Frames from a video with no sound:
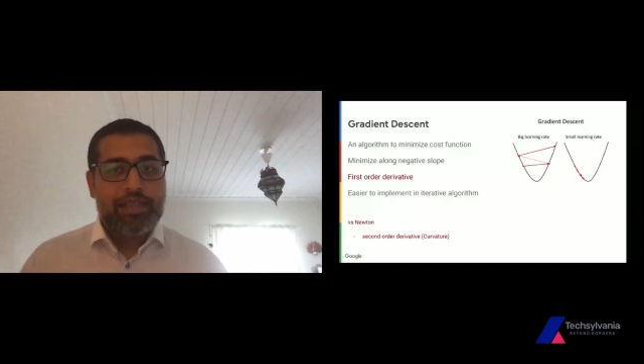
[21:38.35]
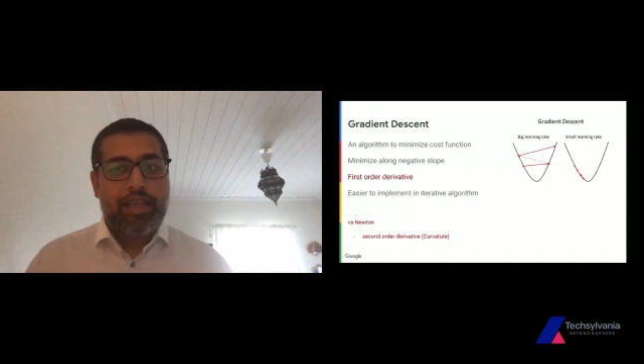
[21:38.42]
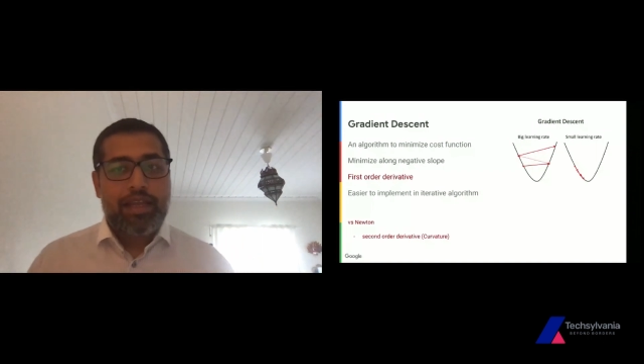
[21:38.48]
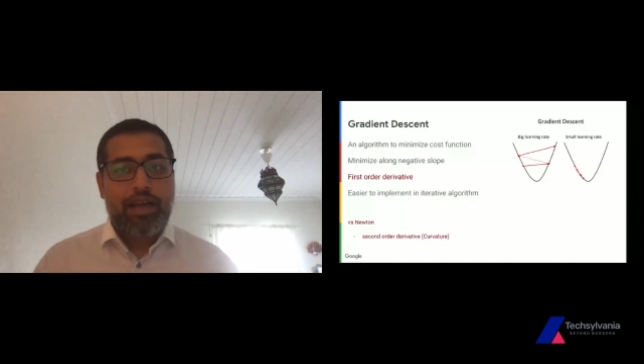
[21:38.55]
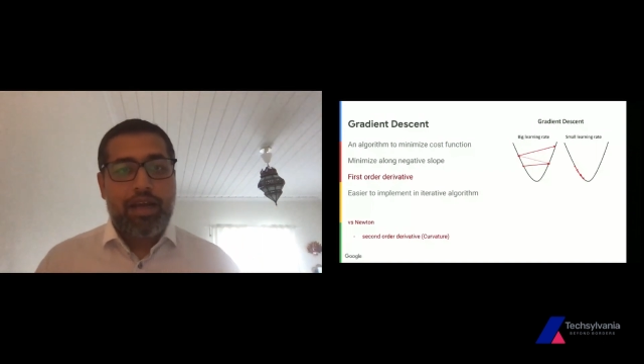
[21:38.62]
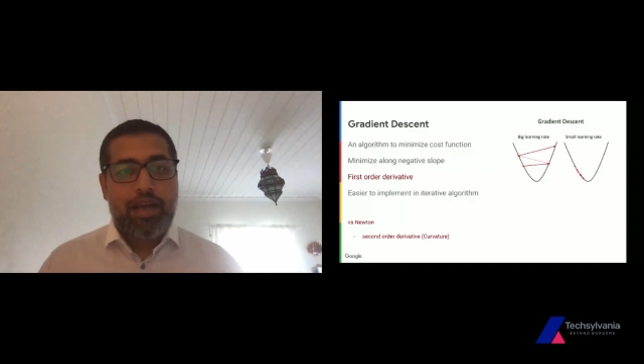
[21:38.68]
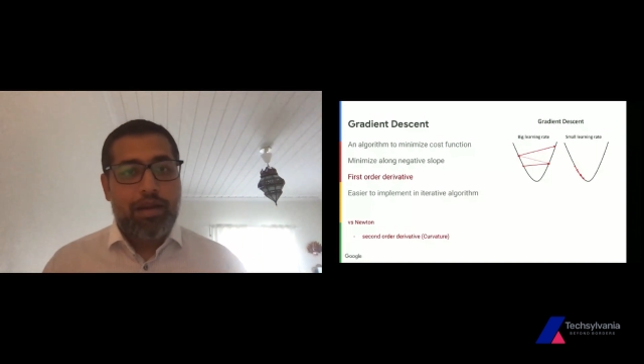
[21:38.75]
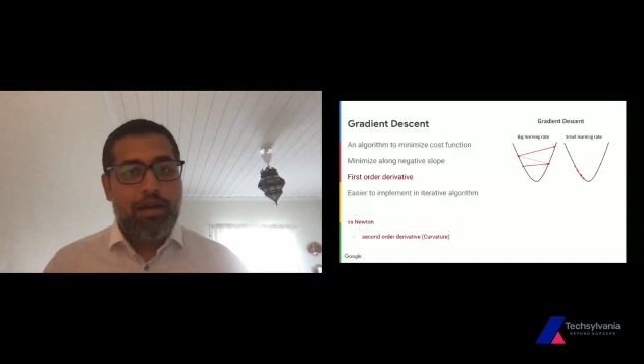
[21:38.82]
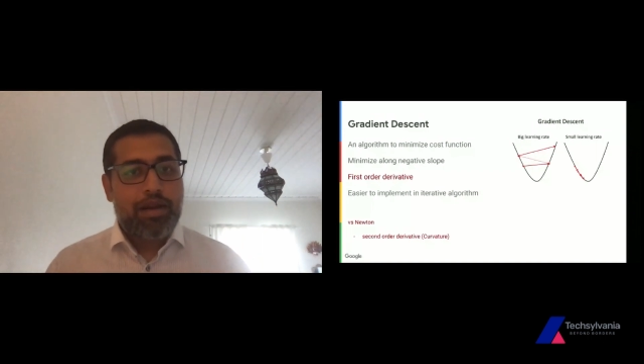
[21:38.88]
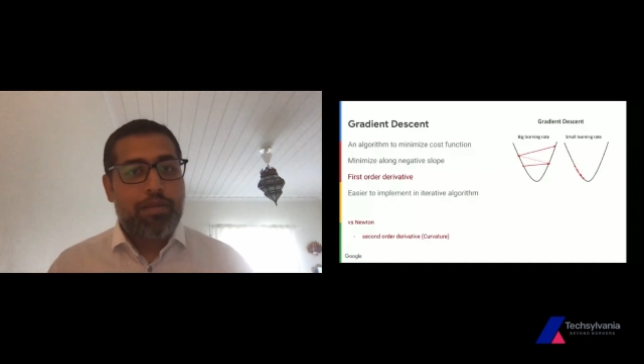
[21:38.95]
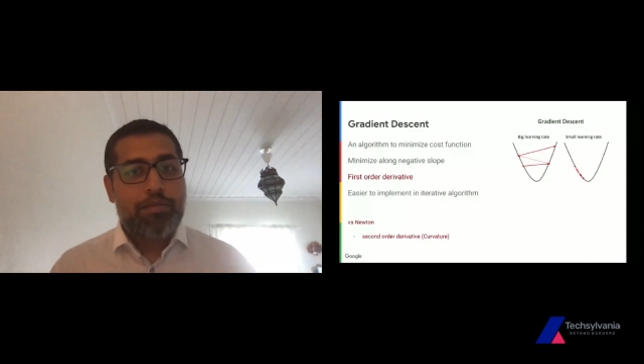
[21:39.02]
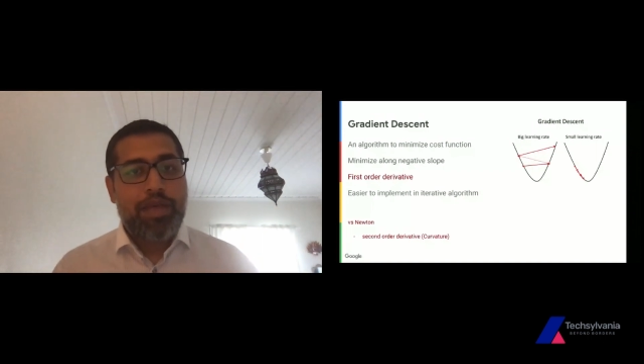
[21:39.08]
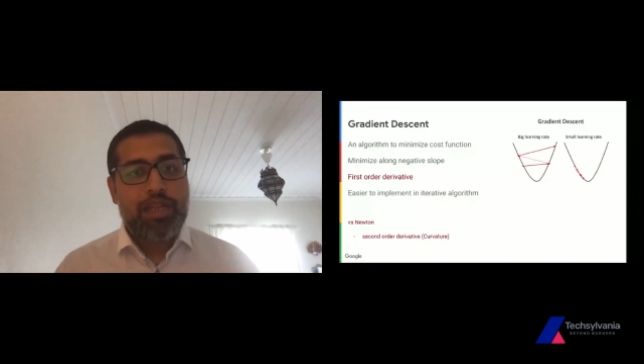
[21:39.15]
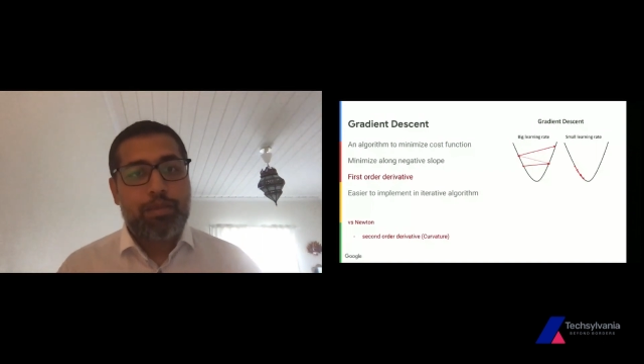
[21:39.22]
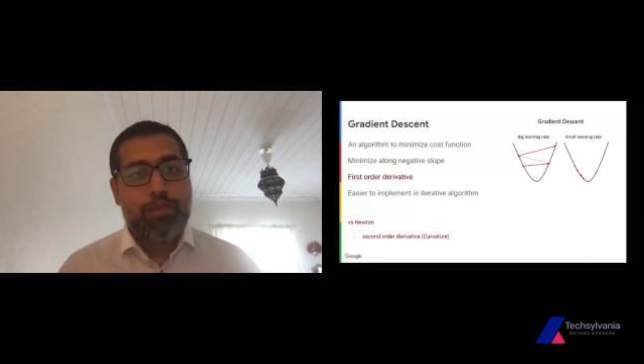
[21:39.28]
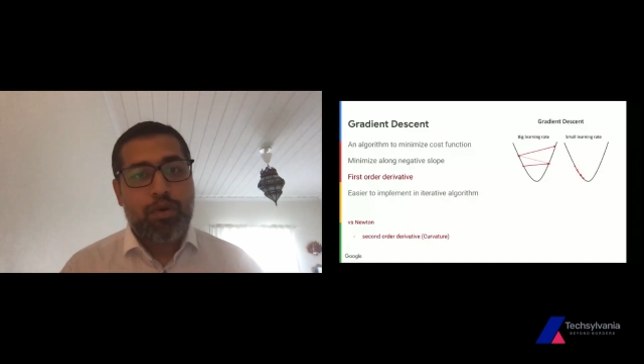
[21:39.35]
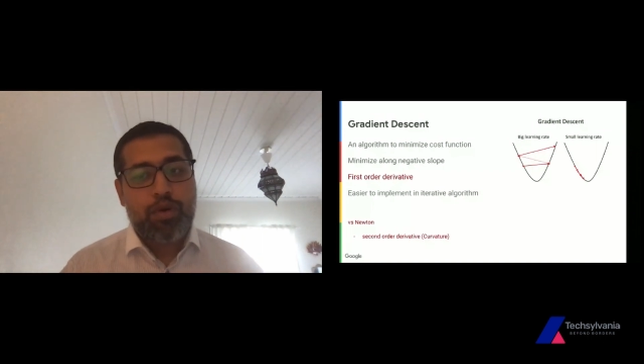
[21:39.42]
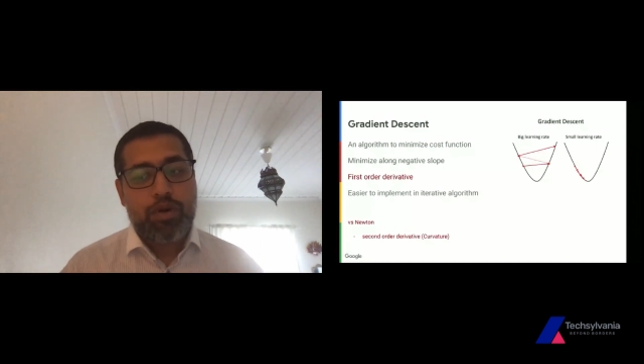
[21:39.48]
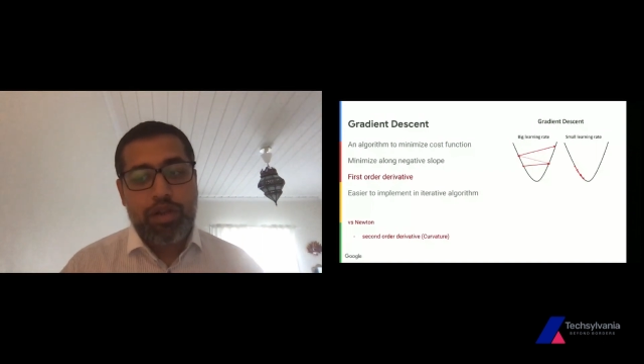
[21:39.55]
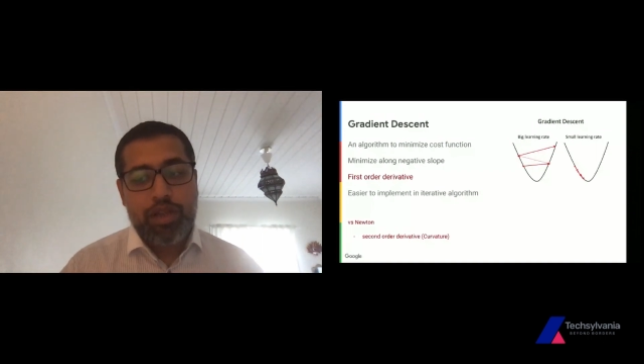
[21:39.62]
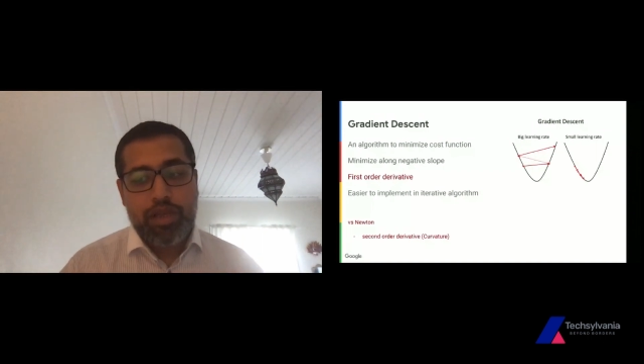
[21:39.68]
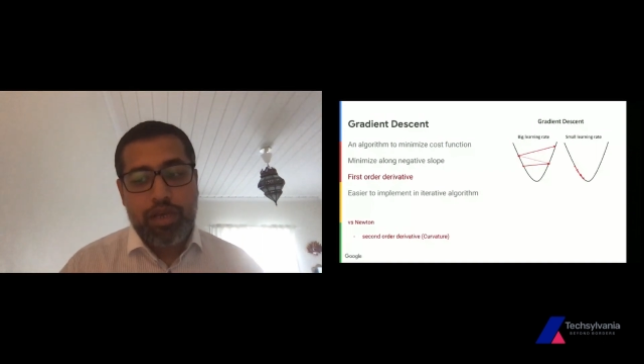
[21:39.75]
There are many
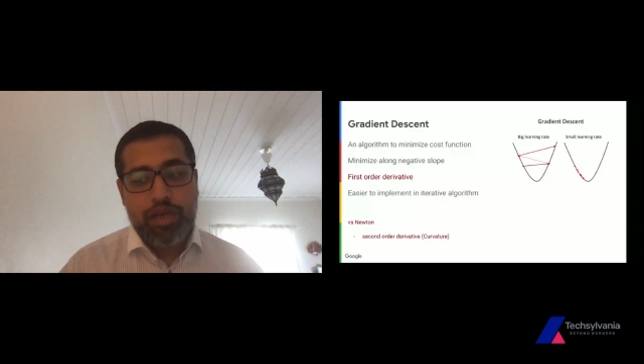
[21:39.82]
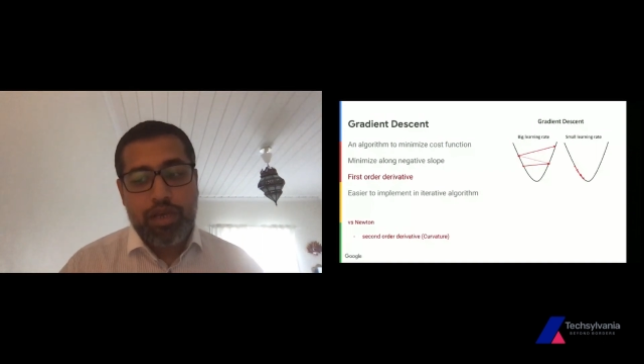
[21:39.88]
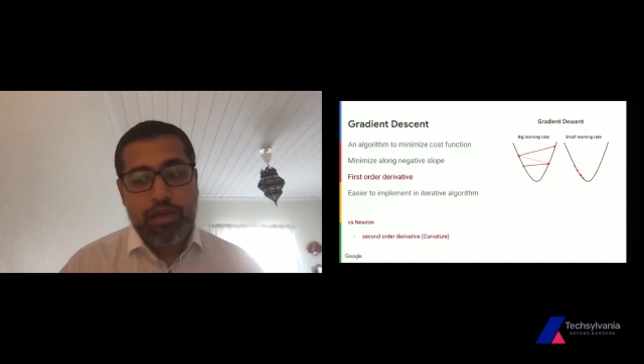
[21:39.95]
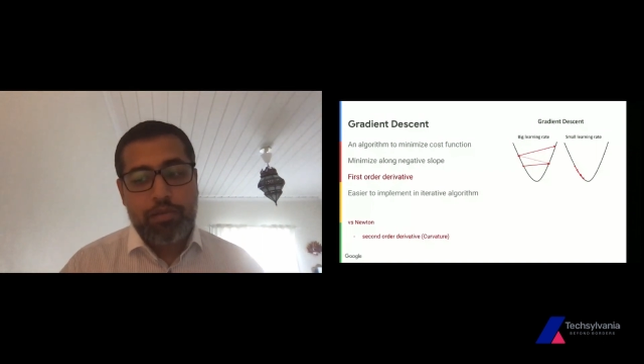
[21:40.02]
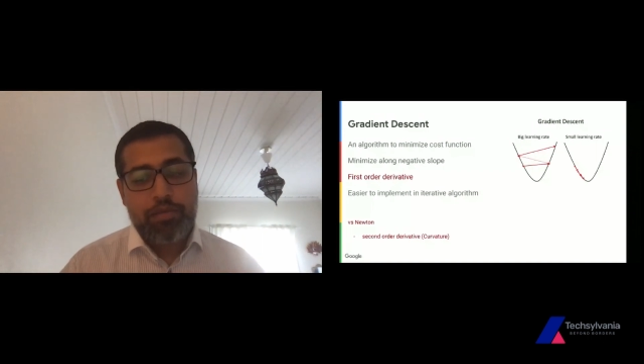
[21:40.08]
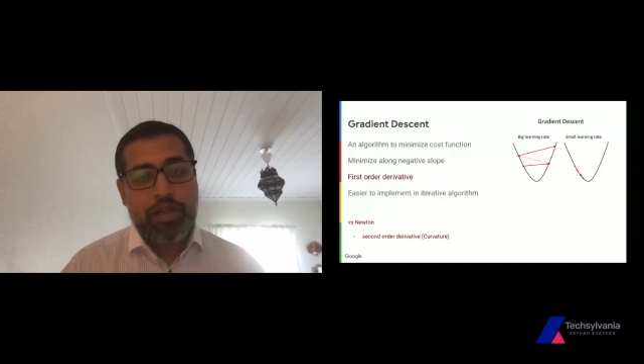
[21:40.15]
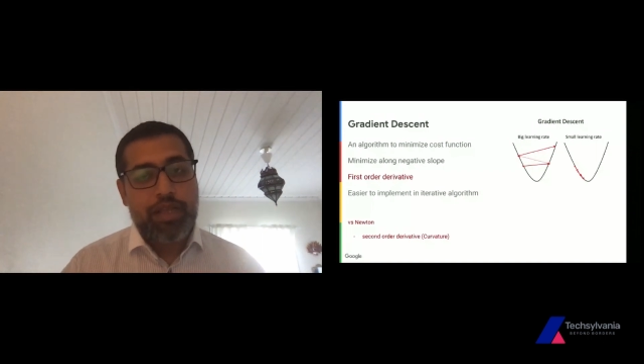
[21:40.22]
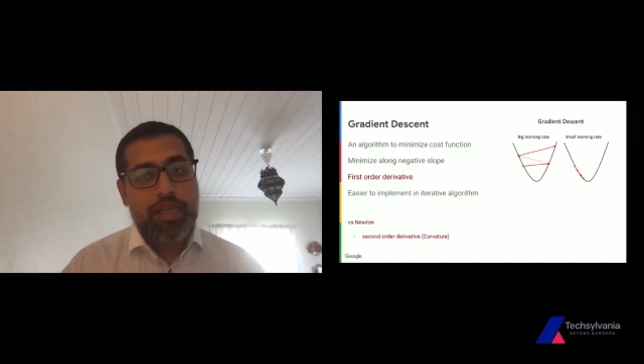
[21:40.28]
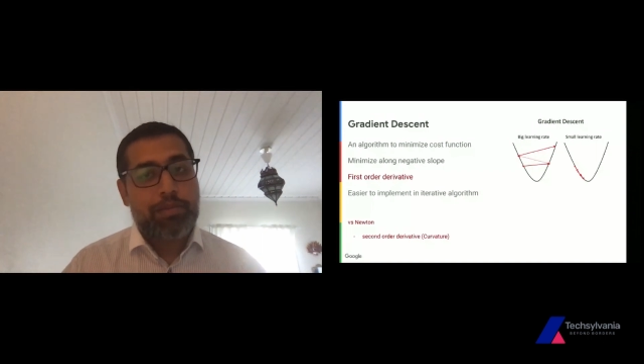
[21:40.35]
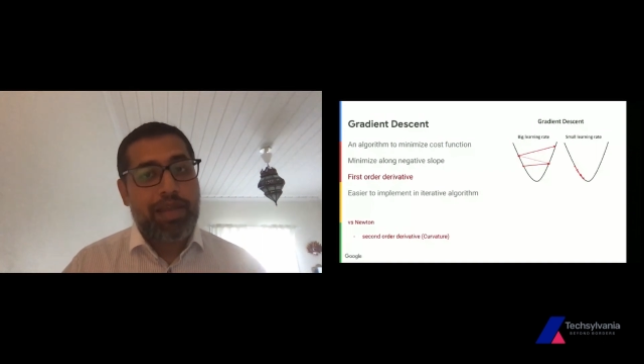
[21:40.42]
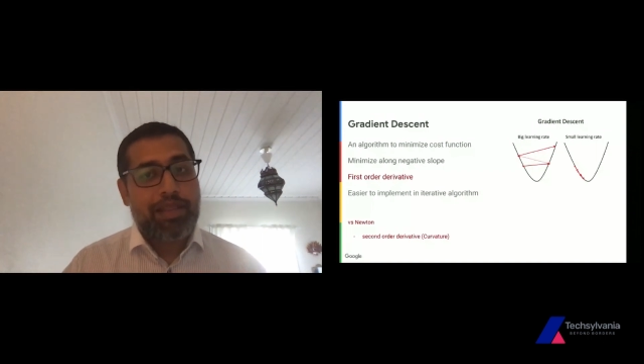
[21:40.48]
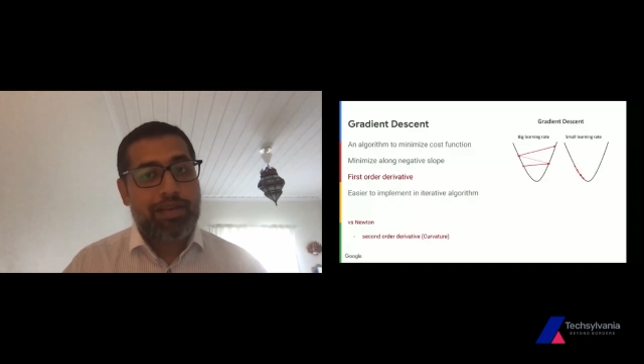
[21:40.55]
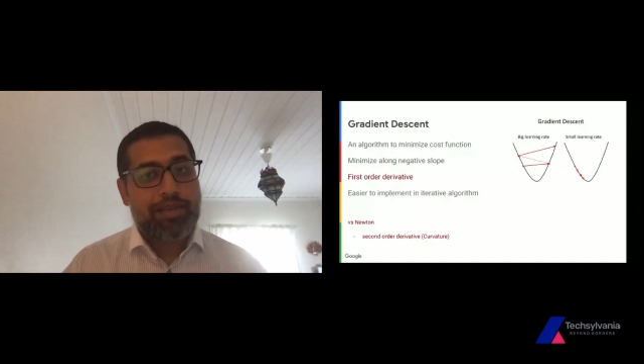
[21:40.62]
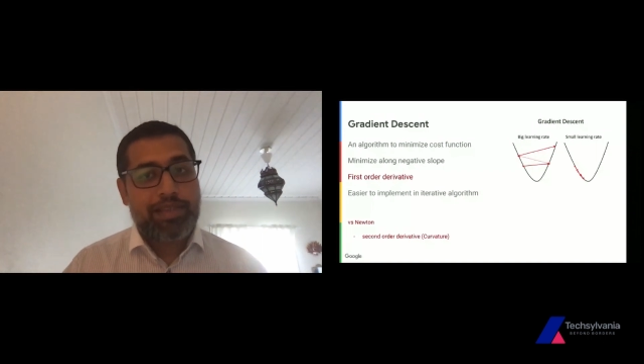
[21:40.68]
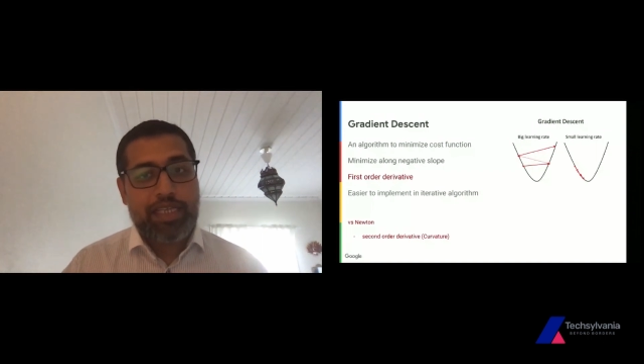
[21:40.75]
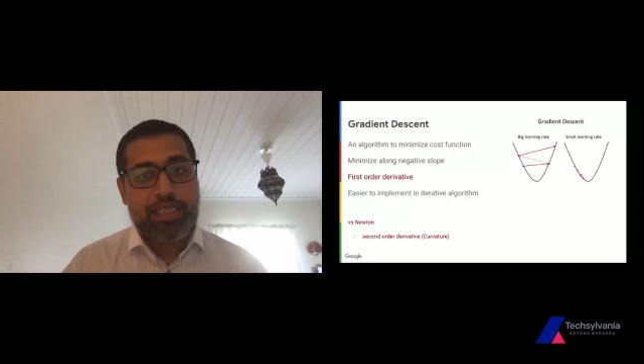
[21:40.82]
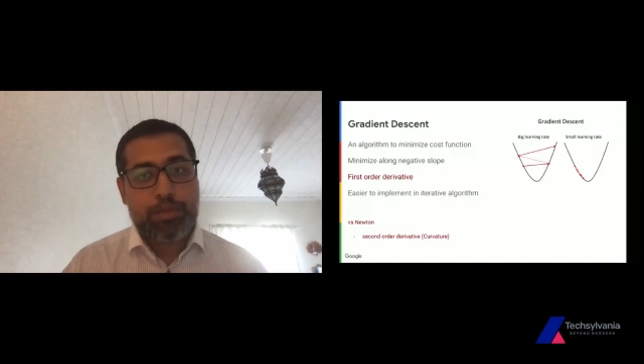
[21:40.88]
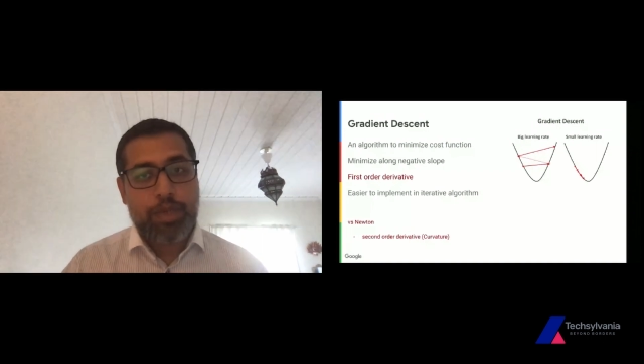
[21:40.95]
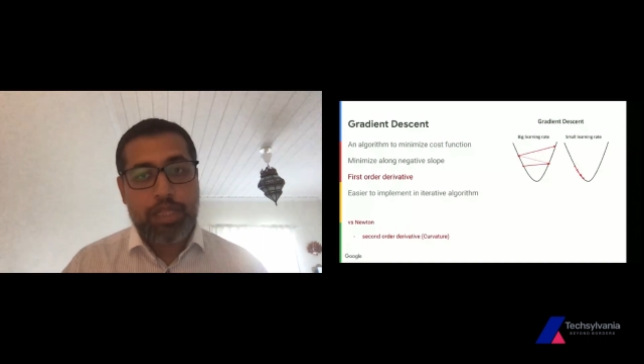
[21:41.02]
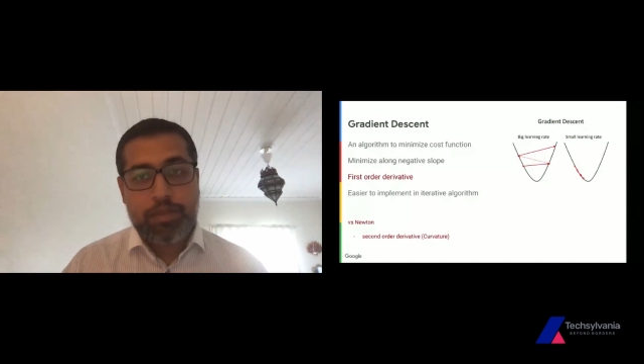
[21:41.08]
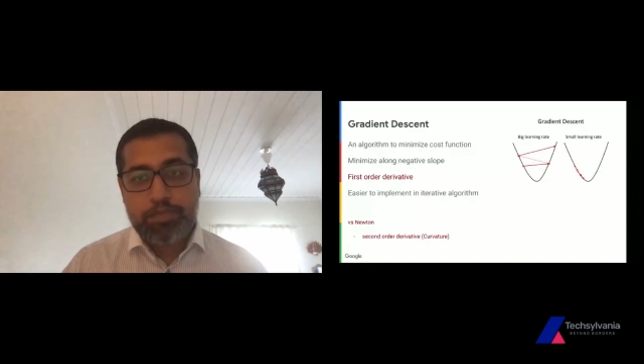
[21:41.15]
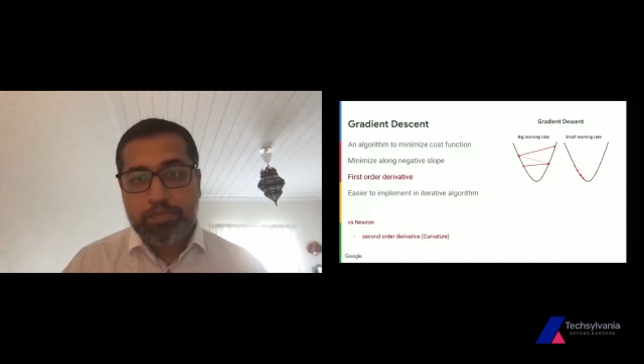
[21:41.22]
more learning methods as
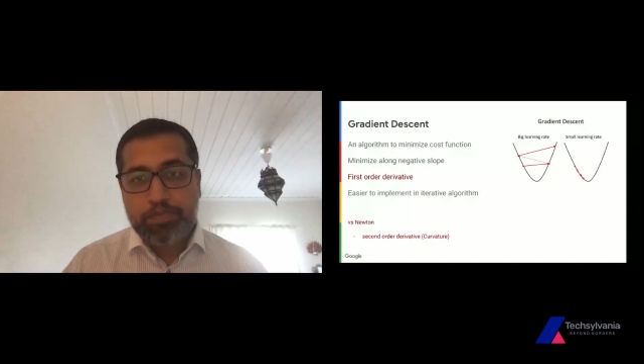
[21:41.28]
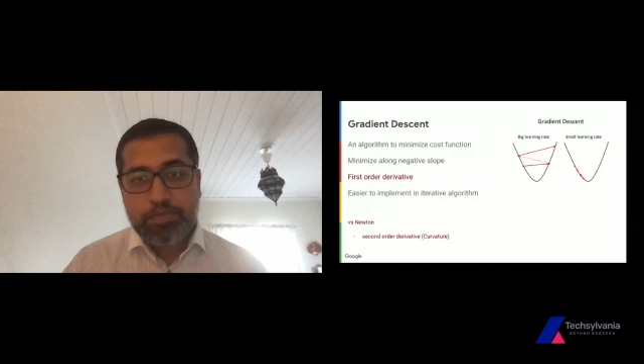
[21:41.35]
well,